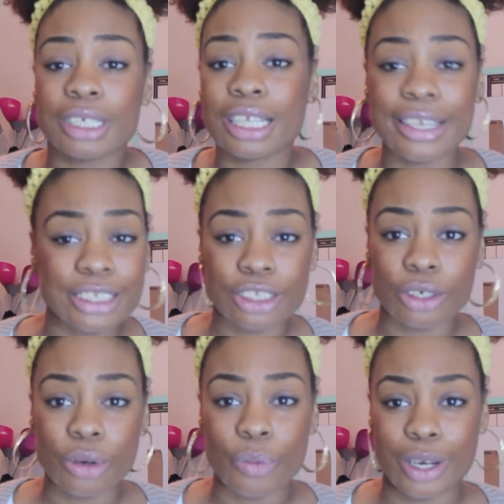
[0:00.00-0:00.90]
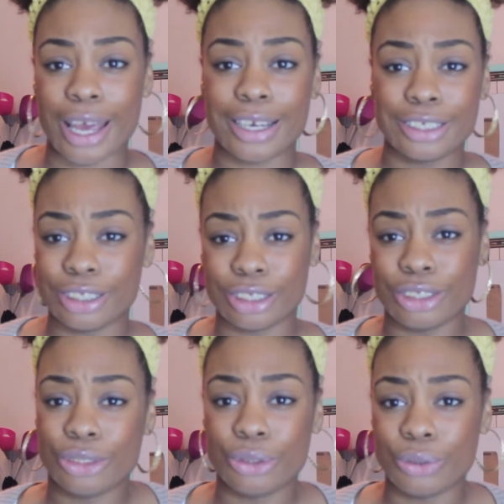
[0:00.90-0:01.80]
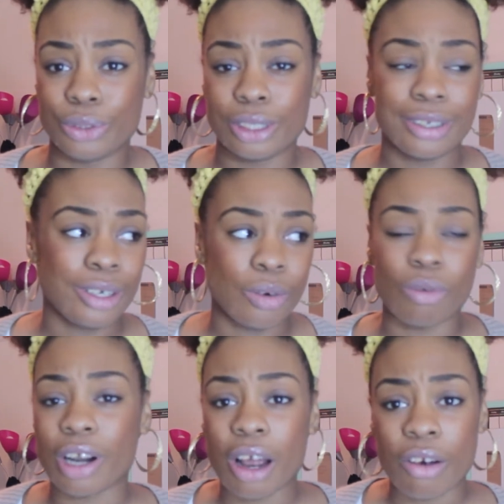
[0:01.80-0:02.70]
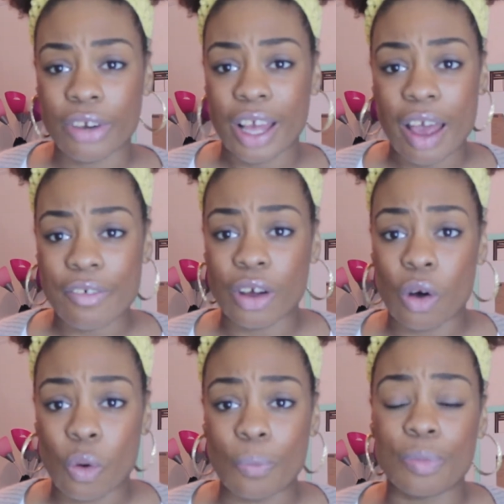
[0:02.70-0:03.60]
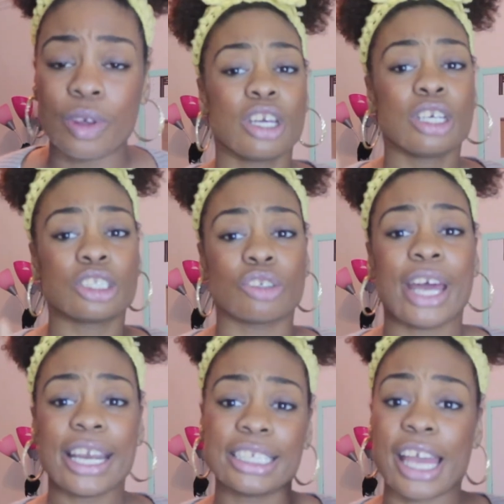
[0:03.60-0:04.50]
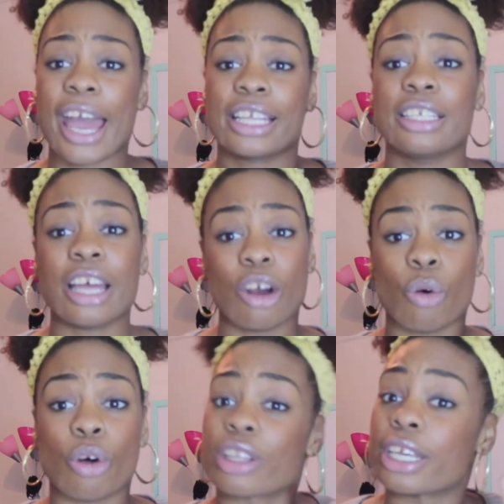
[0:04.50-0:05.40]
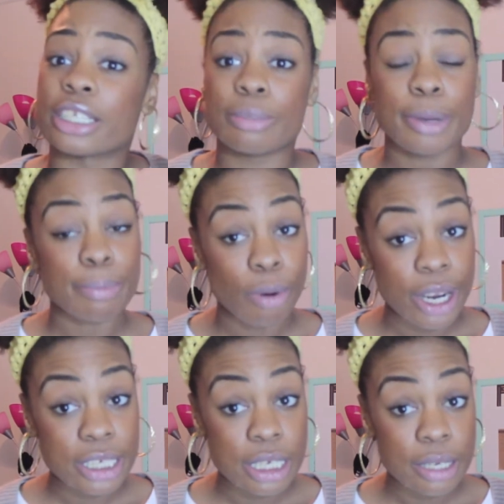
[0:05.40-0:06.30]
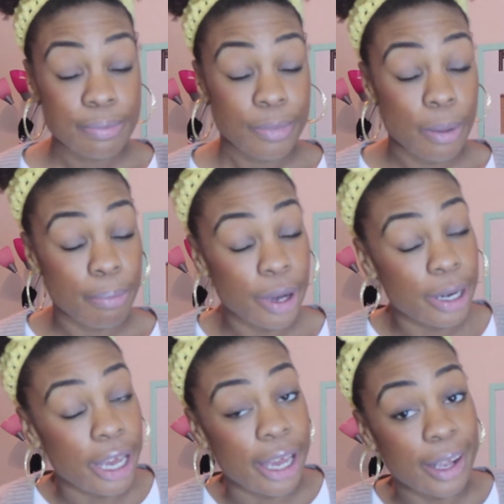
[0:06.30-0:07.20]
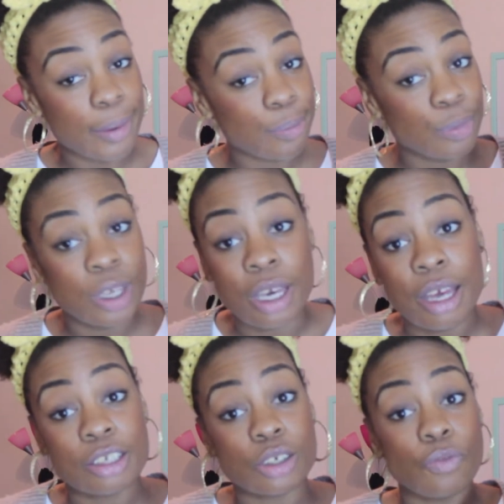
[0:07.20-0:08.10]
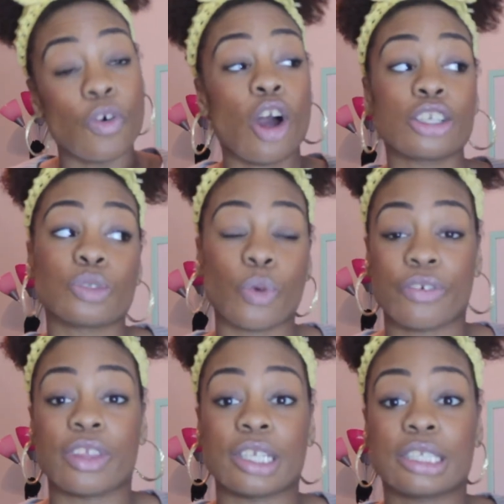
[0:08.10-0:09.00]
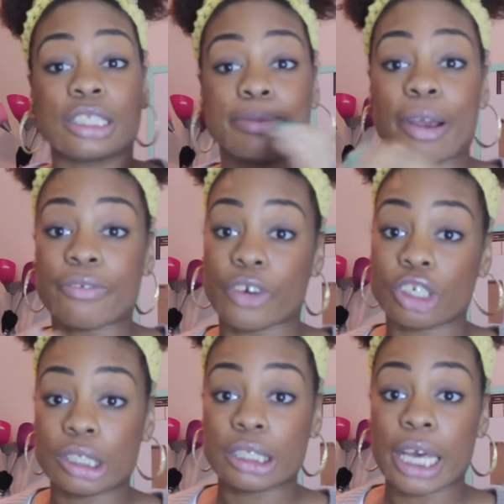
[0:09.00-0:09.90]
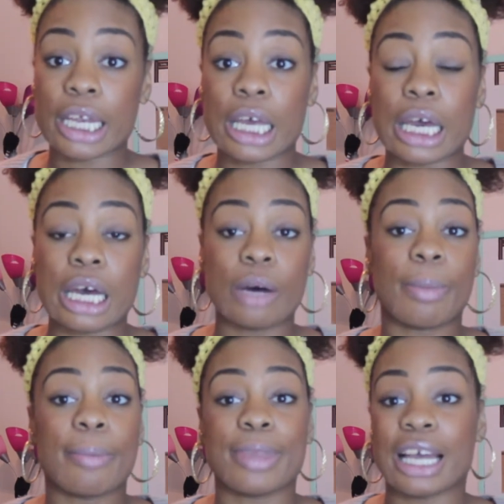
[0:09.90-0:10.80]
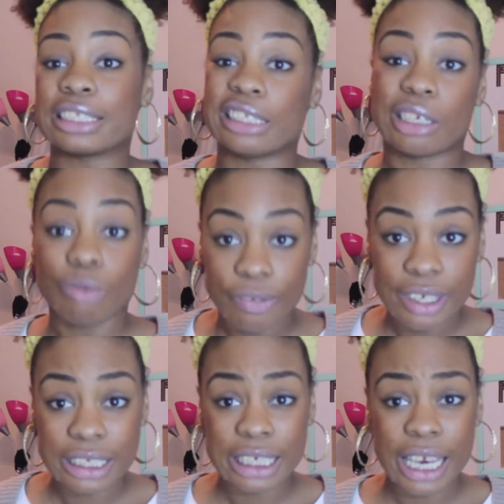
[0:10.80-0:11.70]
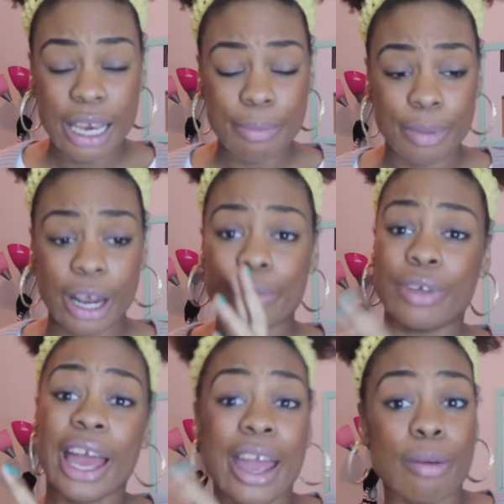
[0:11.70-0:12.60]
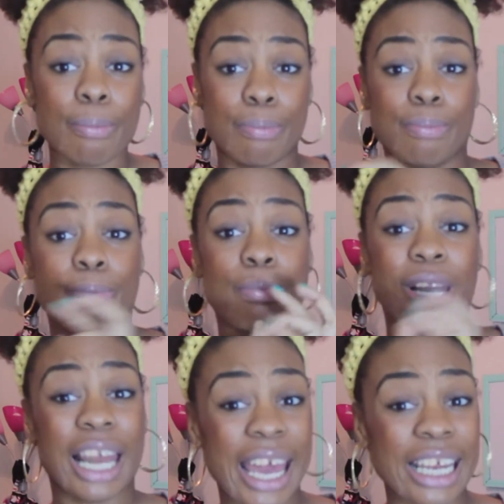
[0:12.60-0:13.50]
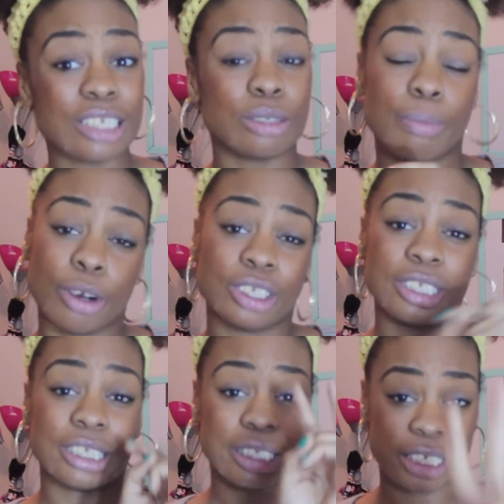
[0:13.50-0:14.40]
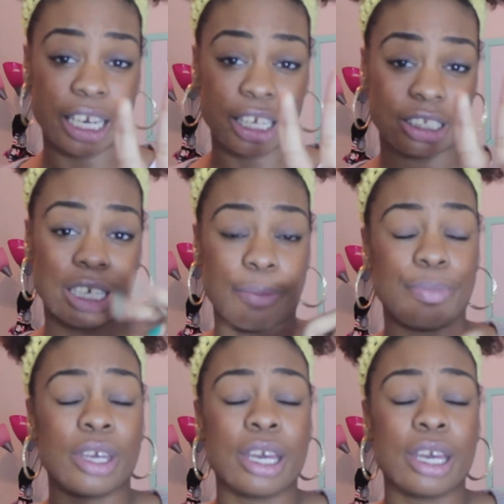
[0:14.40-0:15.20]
cleanser when I can just use what I already have at home. So that is Acne.org. It's a bit pricey, but hey, so far it's worth it. This is my first set. I'm not done with this yet, but I am planning to purchase a second set.